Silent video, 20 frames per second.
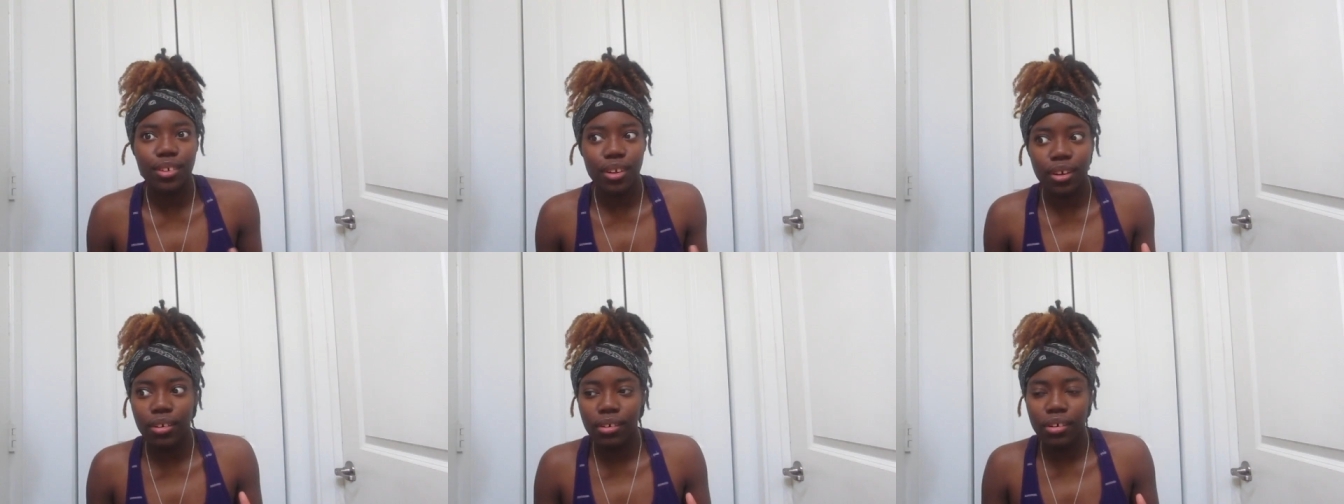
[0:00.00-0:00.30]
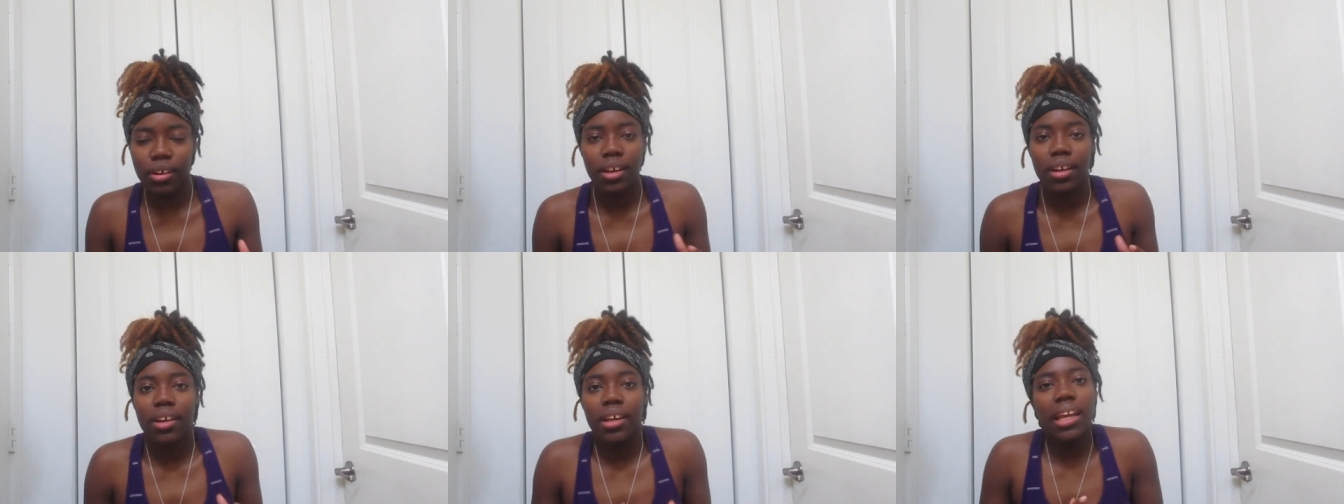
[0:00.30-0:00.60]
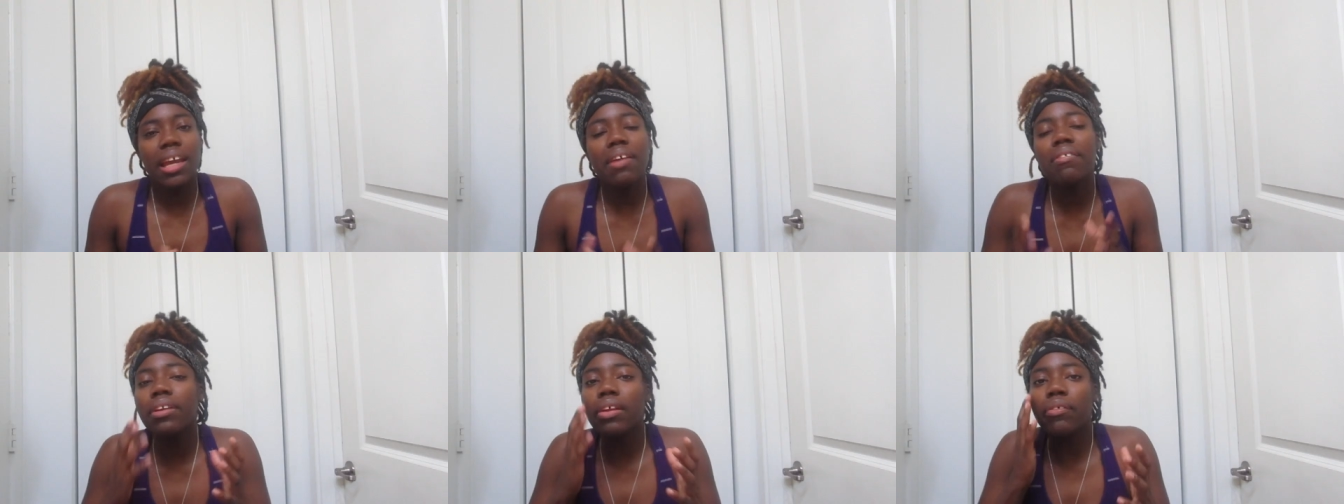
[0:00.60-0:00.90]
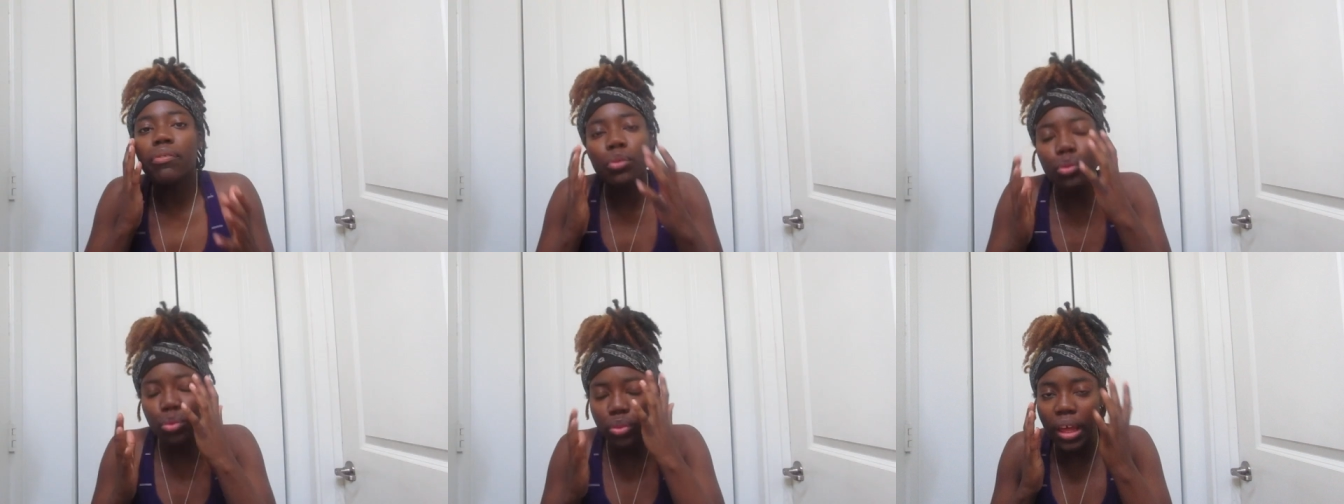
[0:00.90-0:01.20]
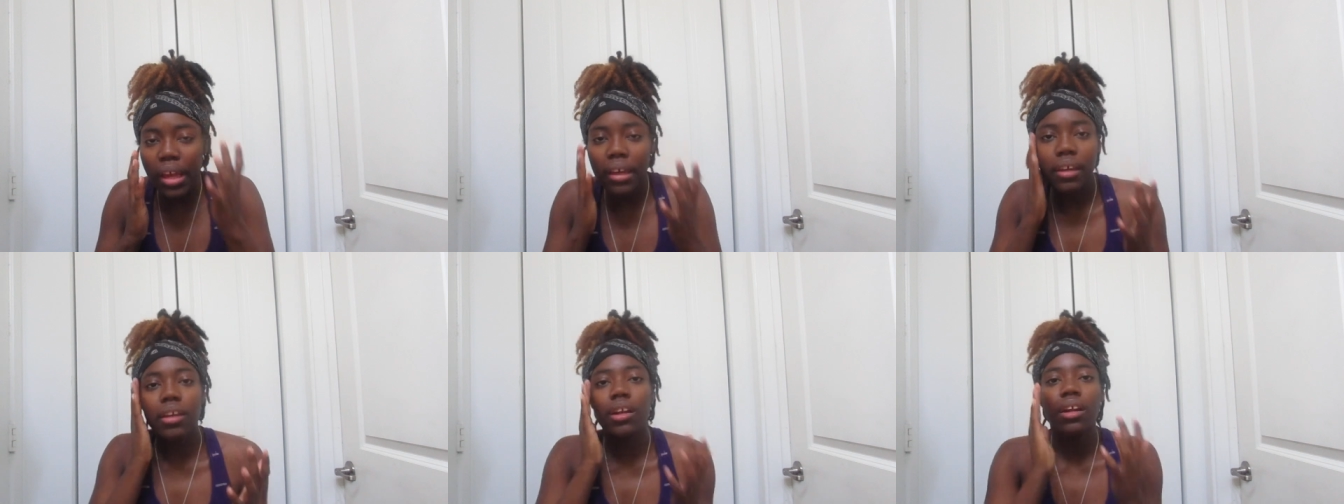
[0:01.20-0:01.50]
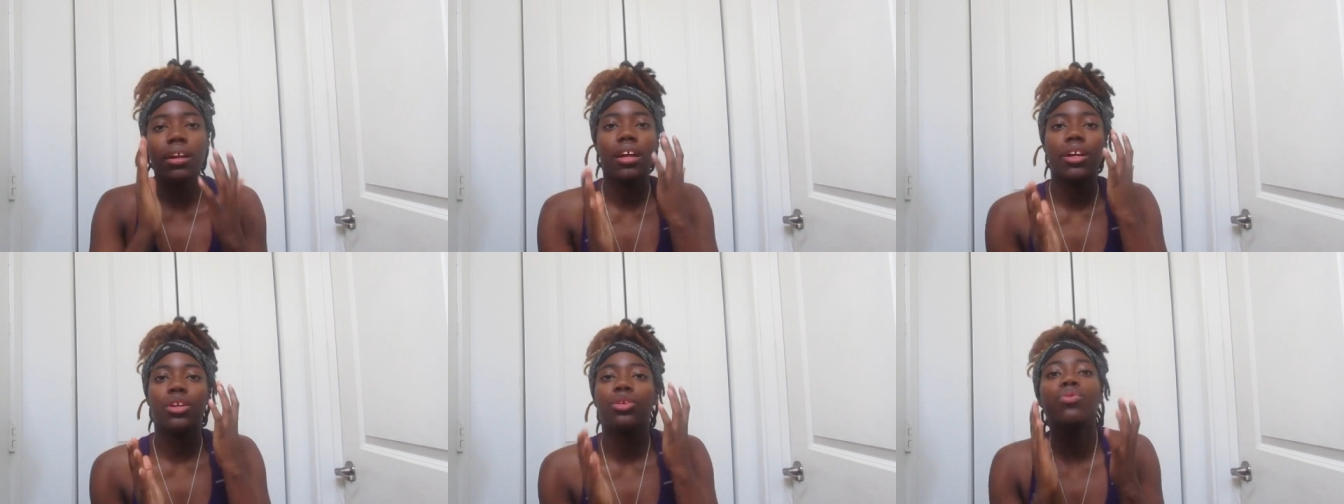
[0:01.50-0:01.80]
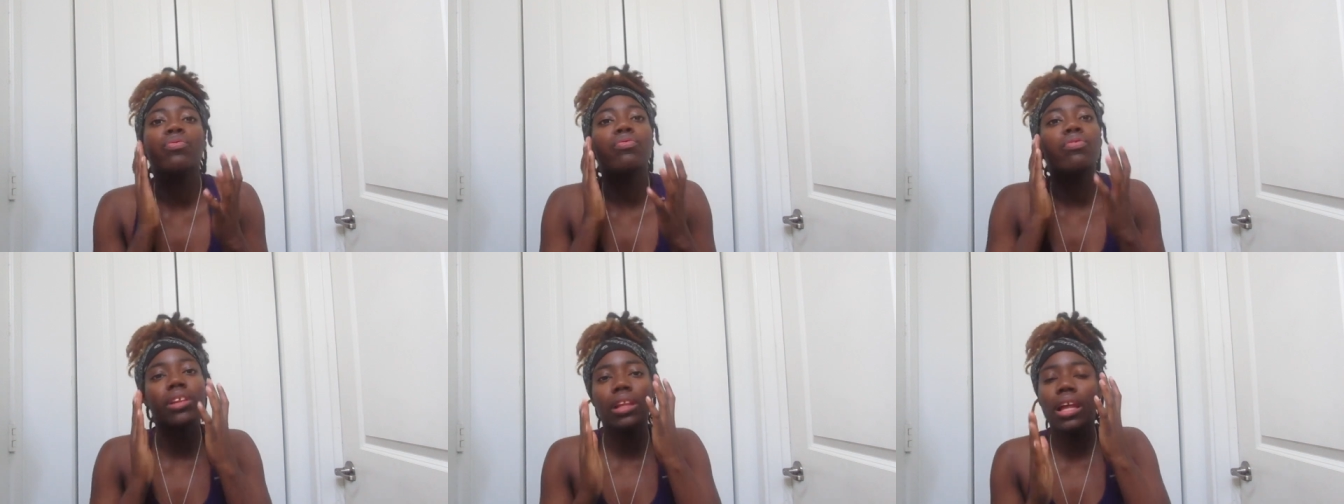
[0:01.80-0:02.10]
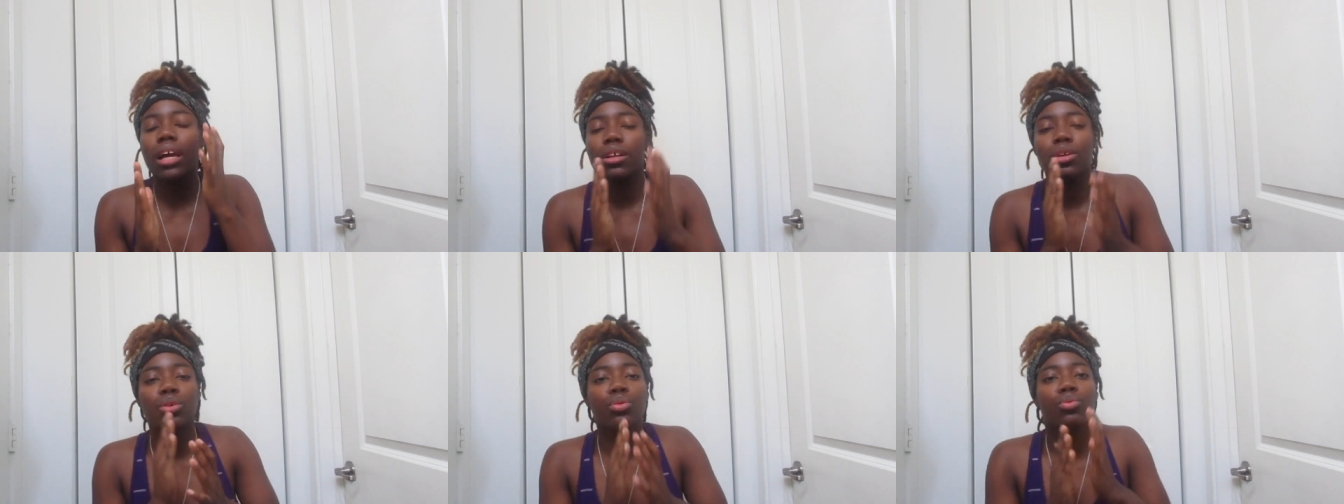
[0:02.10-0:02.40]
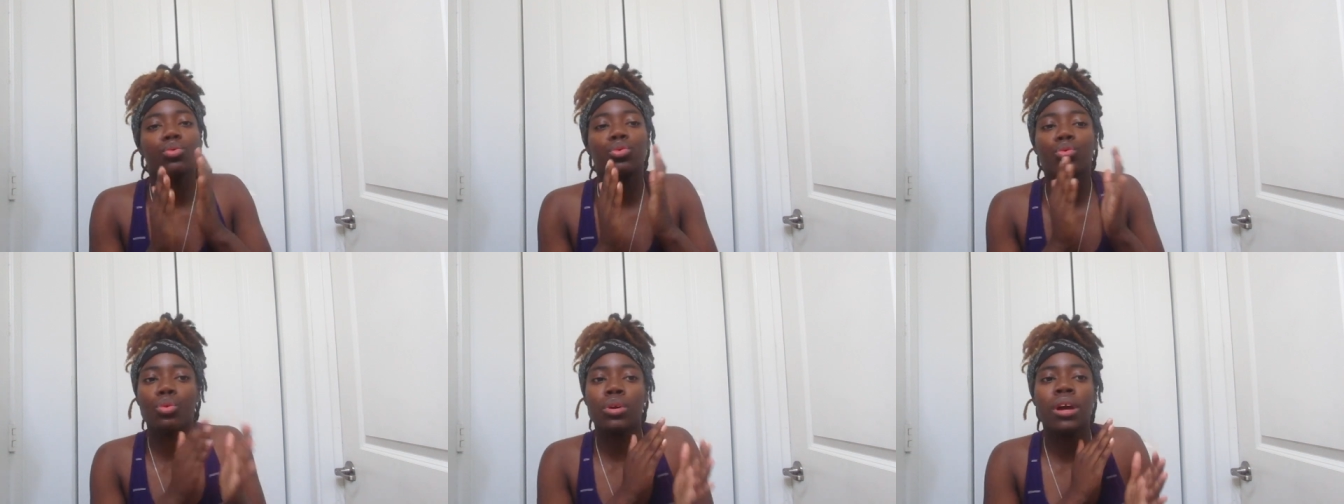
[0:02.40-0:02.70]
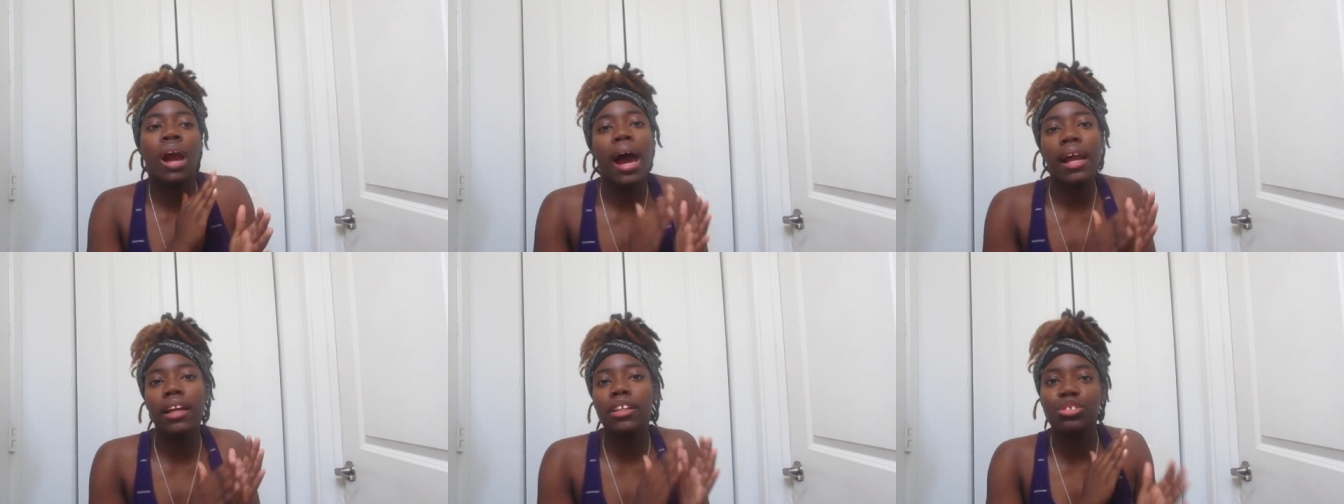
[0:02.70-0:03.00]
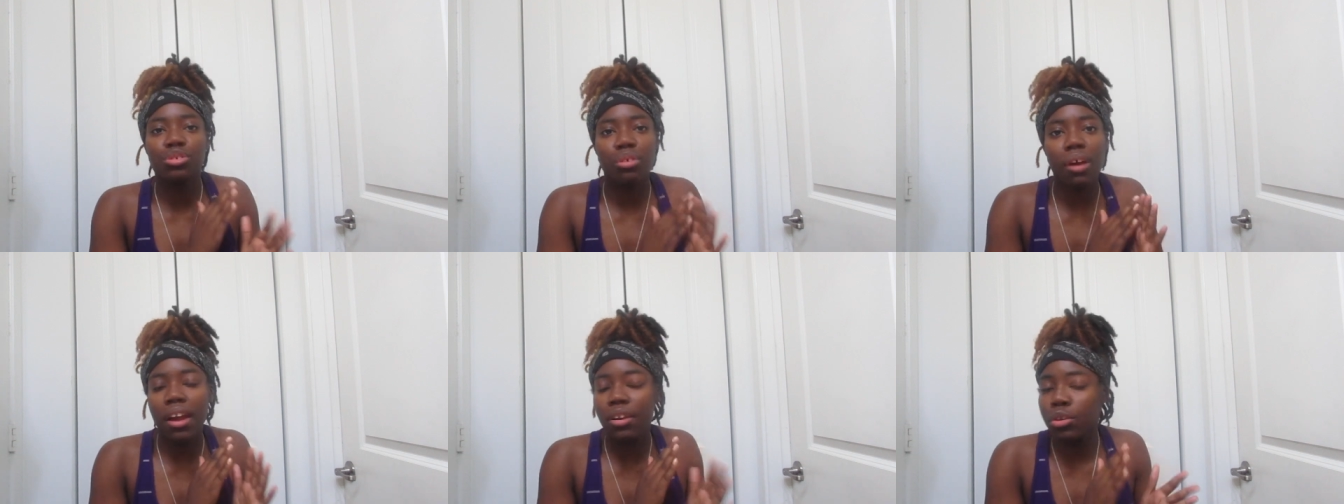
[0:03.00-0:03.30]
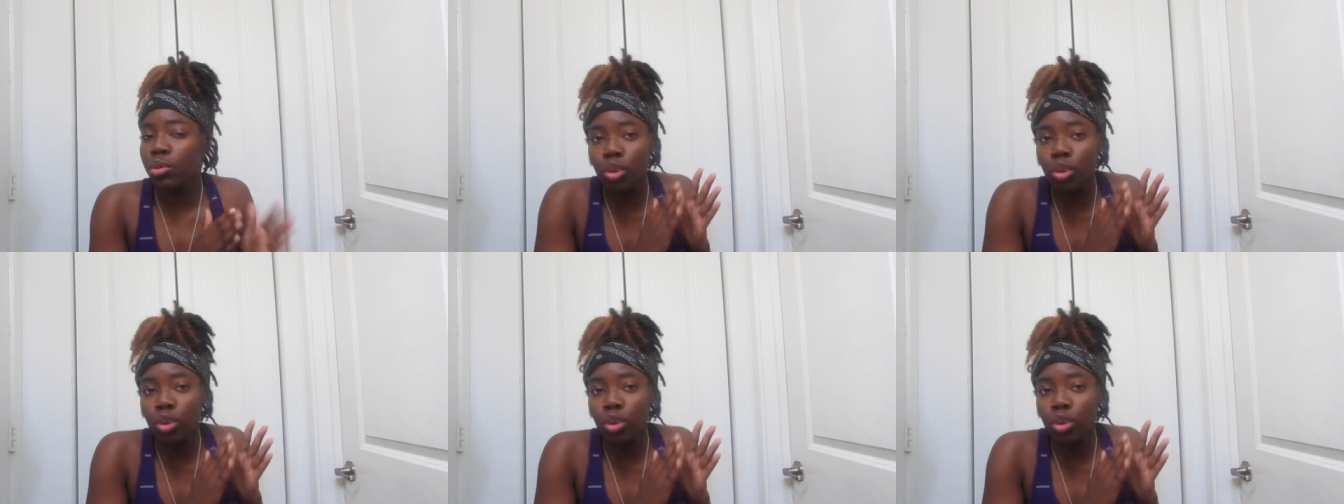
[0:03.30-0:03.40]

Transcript: know, even if you thinking and you feel like you you got a track,